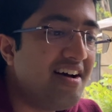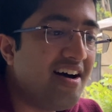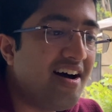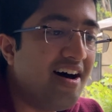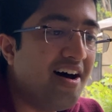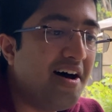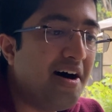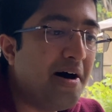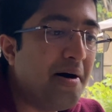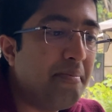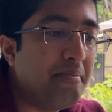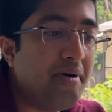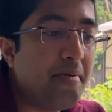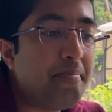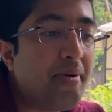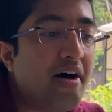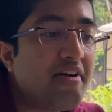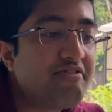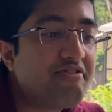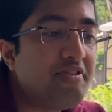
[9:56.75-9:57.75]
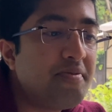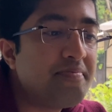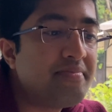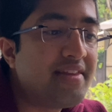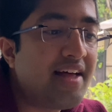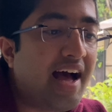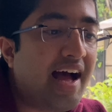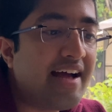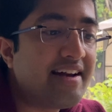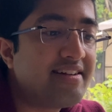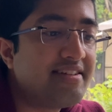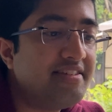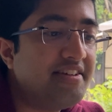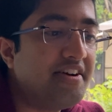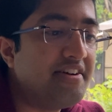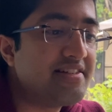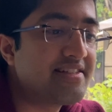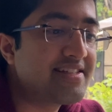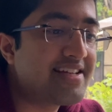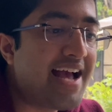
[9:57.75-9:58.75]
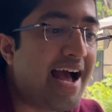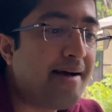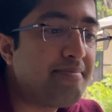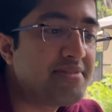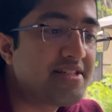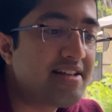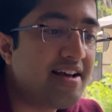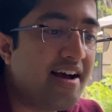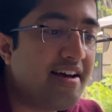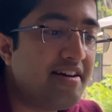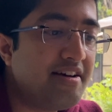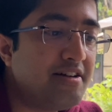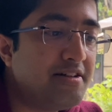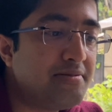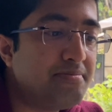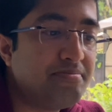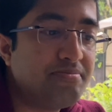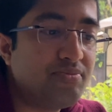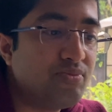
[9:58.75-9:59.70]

Apart from that, there is Cam Scanner,